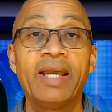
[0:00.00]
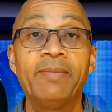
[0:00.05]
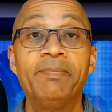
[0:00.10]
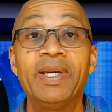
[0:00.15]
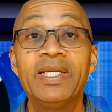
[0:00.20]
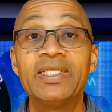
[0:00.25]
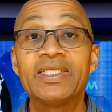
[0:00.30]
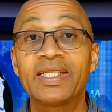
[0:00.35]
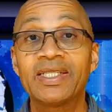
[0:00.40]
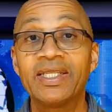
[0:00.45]
I
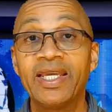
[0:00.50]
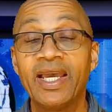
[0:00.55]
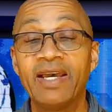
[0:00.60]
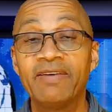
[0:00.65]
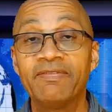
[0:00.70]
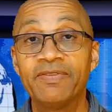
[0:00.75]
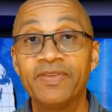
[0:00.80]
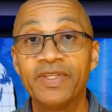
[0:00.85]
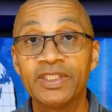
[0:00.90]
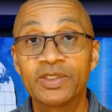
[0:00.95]
basically
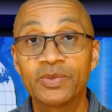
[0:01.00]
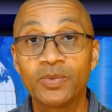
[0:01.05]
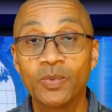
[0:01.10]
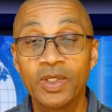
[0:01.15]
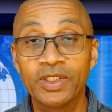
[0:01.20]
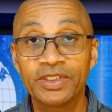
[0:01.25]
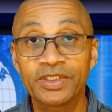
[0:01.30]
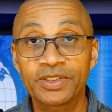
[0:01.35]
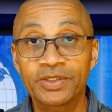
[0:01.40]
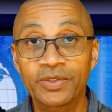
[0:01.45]
have this
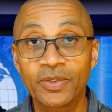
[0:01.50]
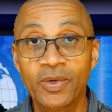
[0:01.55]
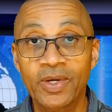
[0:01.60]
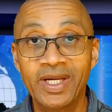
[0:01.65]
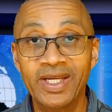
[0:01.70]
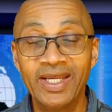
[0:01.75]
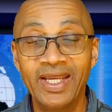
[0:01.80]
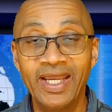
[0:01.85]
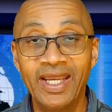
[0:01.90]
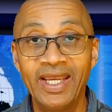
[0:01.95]
one
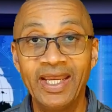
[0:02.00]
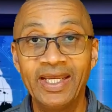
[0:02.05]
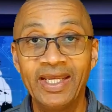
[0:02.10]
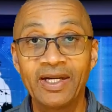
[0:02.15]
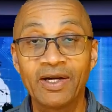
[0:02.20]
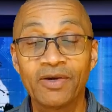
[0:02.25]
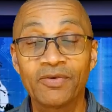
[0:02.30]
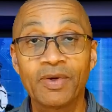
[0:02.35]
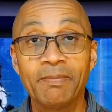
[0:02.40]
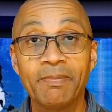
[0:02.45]
story
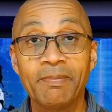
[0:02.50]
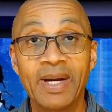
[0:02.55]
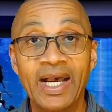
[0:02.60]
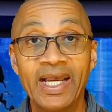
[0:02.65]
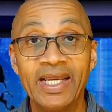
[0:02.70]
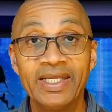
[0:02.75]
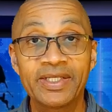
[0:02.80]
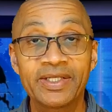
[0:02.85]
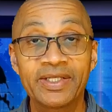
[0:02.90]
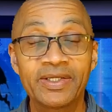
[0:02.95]
and a
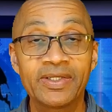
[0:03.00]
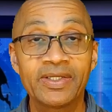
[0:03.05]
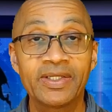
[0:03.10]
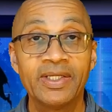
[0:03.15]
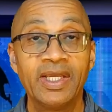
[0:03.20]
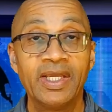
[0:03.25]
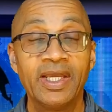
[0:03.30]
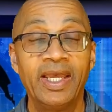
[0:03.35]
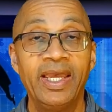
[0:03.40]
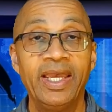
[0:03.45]

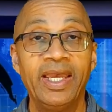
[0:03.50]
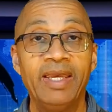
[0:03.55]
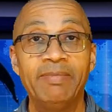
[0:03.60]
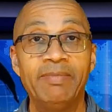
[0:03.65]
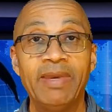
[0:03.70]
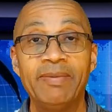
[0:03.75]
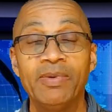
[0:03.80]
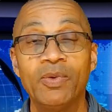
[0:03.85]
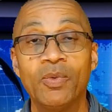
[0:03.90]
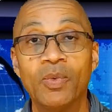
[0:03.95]
reminder
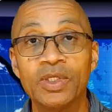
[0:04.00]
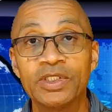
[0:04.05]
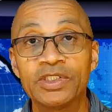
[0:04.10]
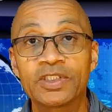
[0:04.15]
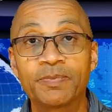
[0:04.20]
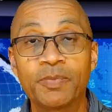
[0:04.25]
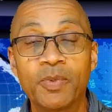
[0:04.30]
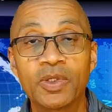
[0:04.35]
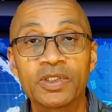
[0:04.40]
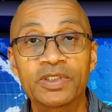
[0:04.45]
and maybe
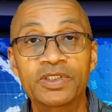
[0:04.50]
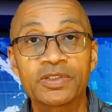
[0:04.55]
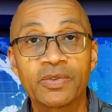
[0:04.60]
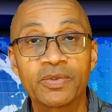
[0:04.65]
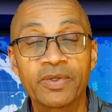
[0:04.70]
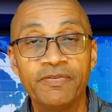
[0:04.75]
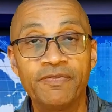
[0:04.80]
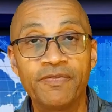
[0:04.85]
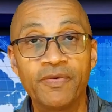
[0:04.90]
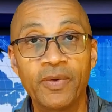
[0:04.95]
one sports
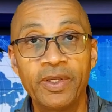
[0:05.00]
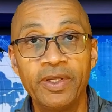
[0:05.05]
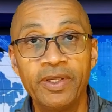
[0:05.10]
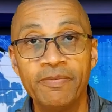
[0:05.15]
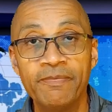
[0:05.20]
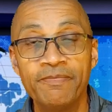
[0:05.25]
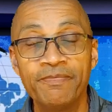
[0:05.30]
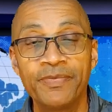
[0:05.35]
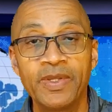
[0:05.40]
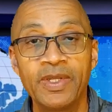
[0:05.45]
story for
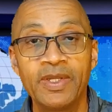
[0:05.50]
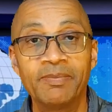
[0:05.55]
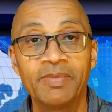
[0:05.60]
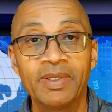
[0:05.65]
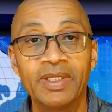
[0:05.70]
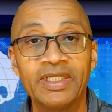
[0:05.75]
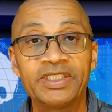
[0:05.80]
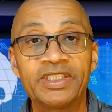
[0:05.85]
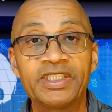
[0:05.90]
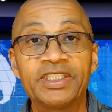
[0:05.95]
you.
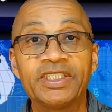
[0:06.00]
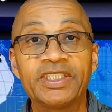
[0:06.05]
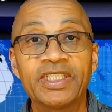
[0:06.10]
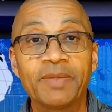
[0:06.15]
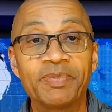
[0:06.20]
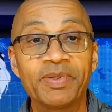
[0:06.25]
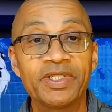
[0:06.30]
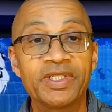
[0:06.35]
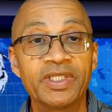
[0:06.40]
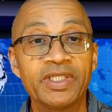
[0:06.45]
But let's just
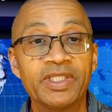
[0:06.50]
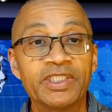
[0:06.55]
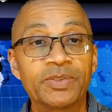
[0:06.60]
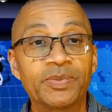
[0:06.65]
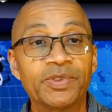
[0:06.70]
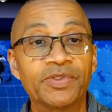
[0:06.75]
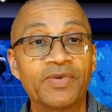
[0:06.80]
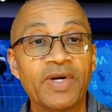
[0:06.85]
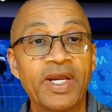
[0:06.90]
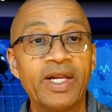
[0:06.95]
jump into
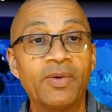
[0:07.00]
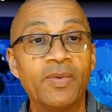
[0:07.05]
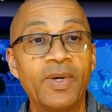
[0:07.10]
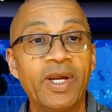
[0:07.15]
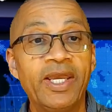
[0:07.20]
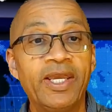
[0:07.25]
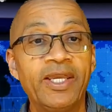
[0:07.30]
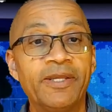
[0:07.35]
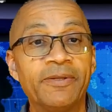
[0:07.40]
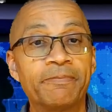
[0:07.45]
this one right
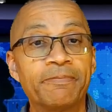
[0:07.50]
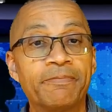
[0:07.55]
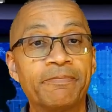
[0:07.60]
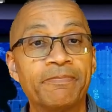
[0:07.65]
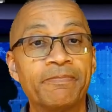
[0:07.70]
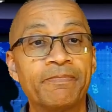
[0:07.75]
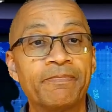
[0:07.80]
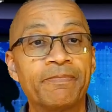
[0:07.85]
away.